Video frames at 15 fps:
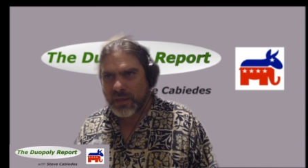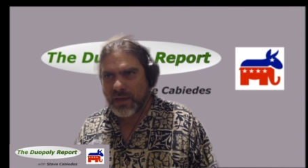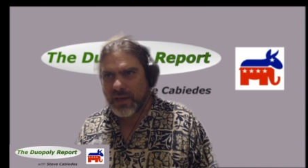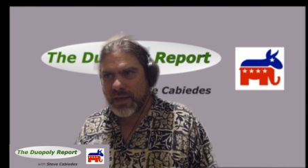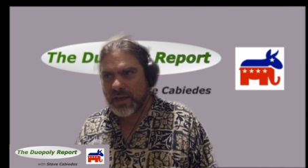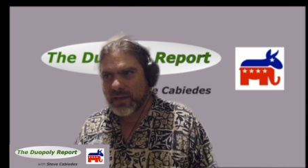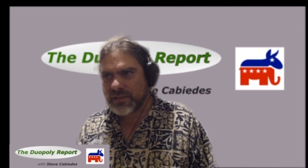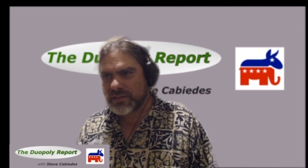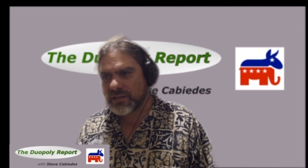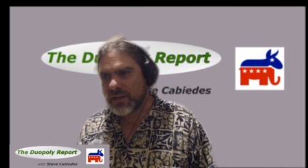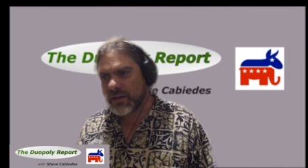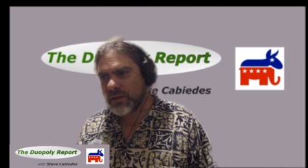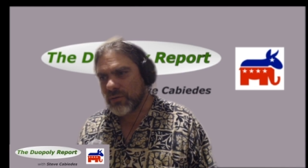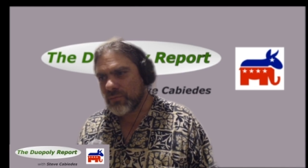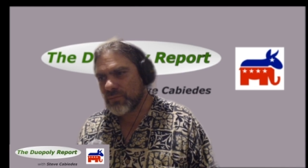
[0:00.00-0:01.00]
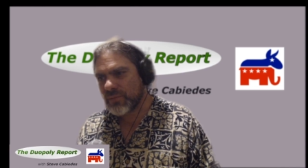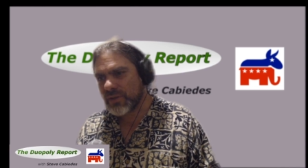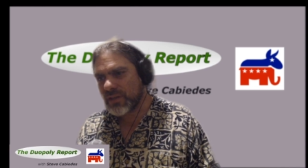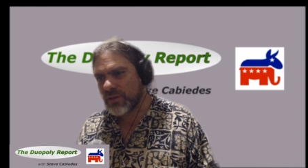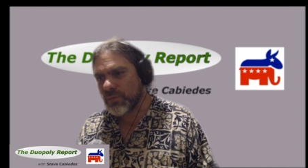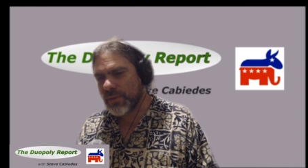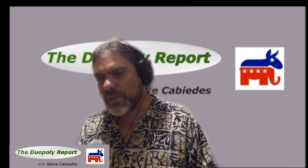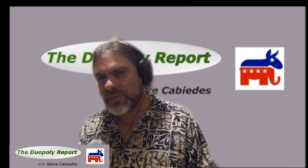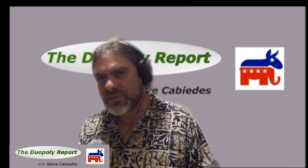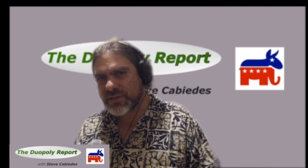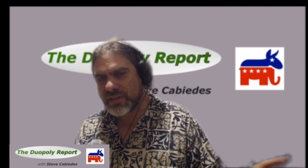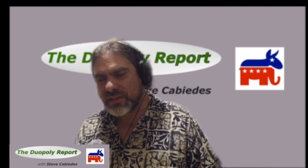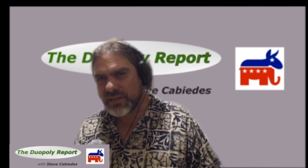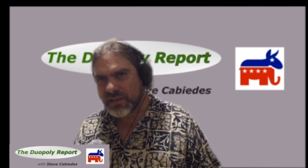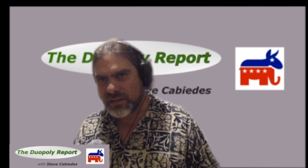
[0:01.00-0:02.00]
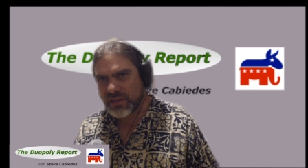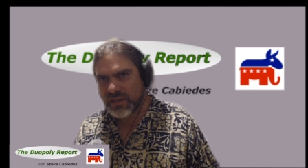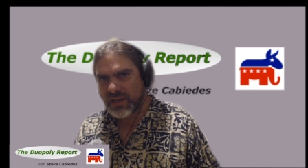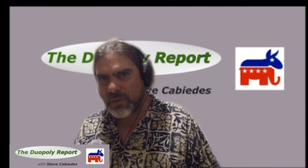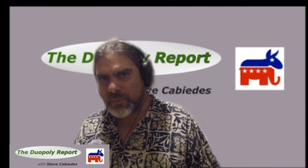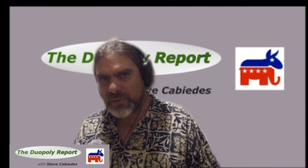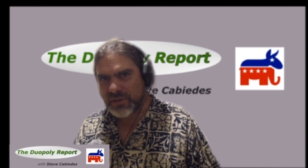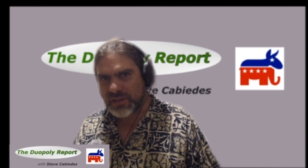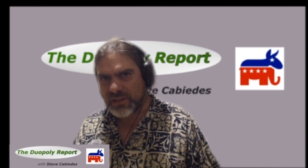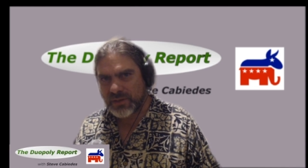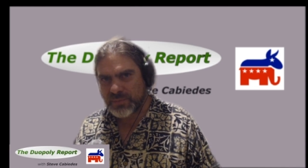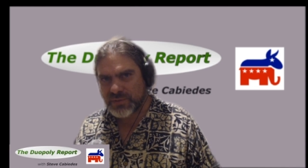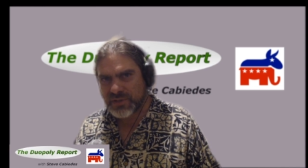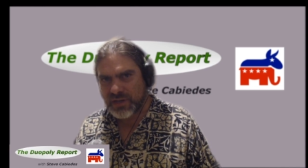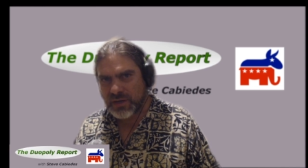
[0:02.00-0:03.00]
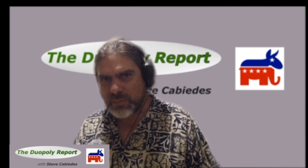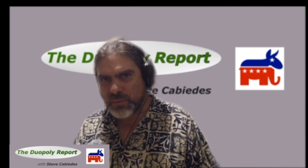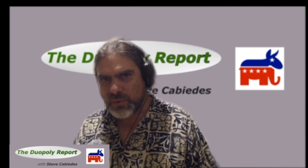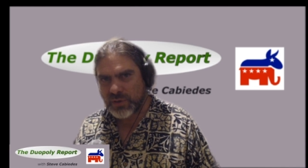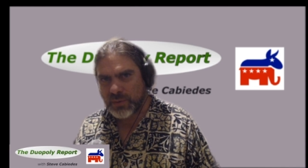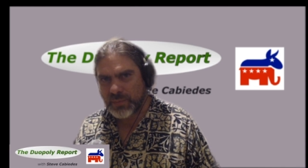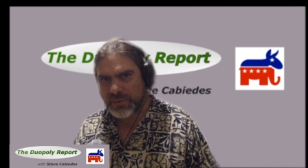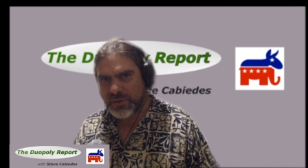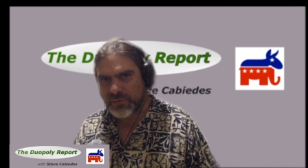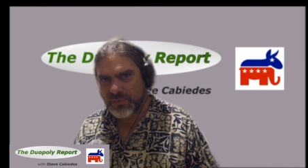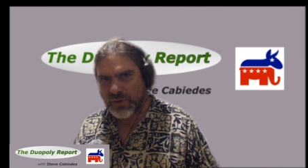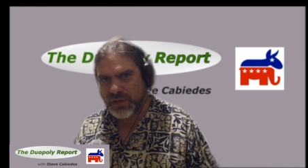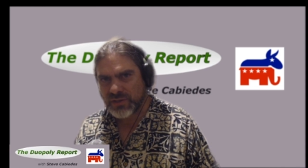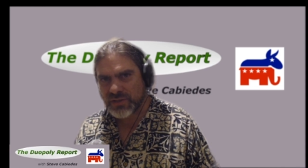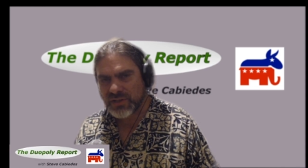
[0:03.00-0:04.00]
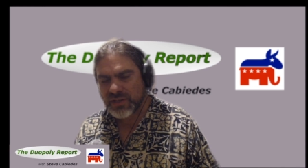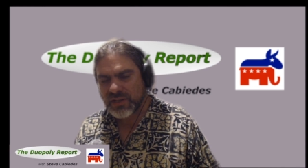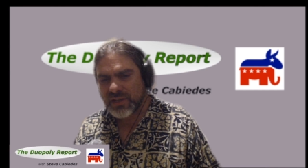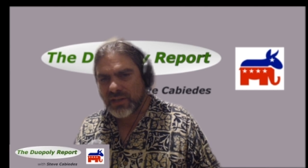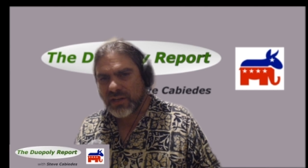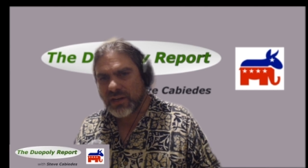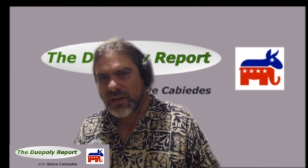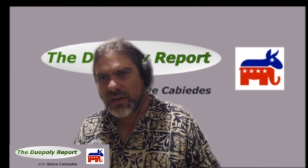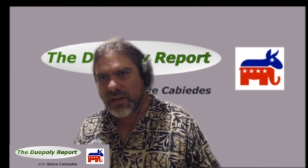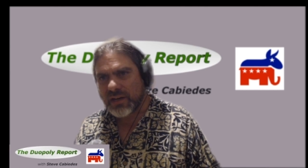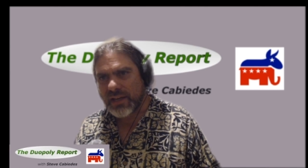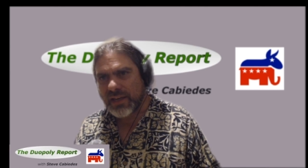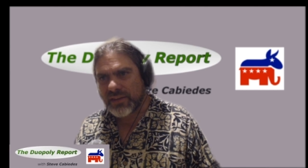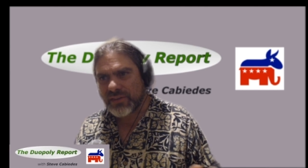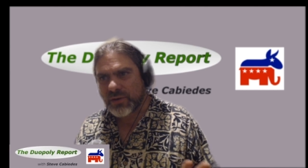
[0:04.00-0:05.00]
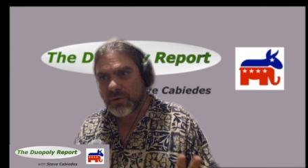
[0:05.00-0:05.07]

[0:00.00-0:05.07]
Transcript: And uh, you may have seen the, the couple of clips that I put up at the front, uh, and there